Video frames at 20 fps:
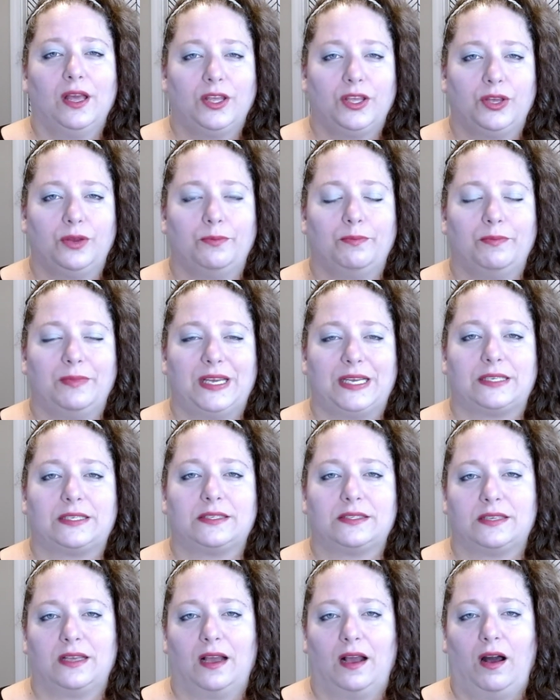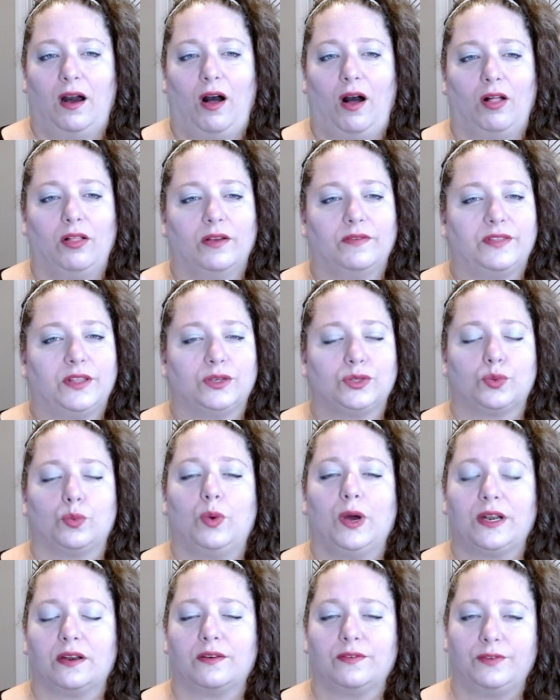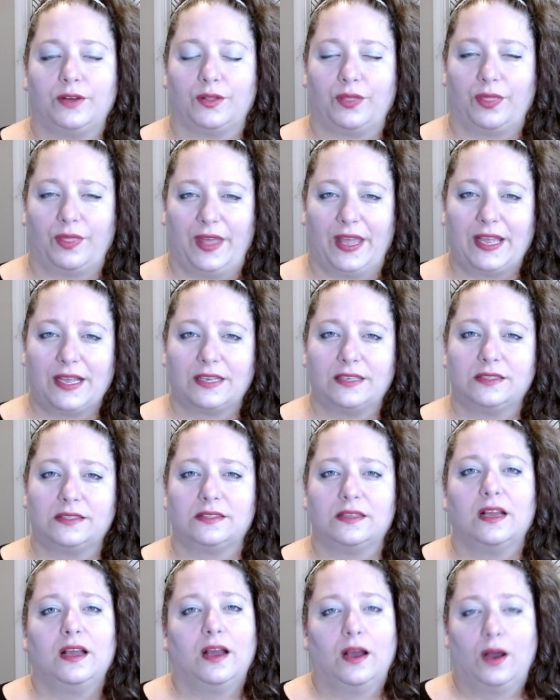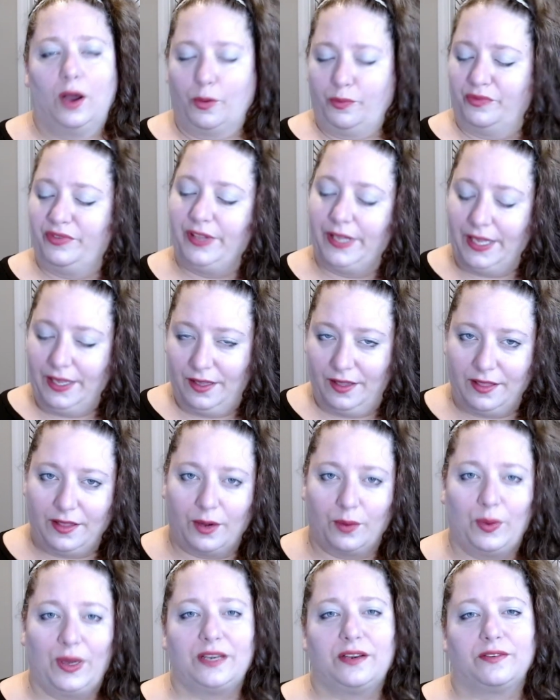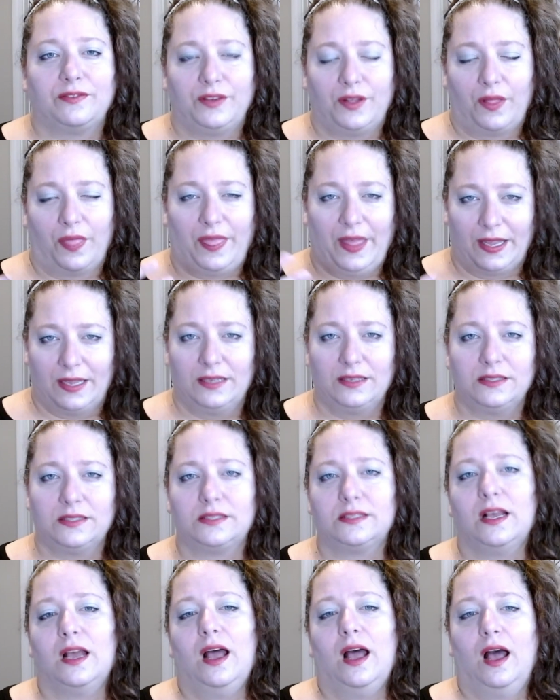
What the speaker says: you miss all of those wonderful things, hopefully they're wonderful things,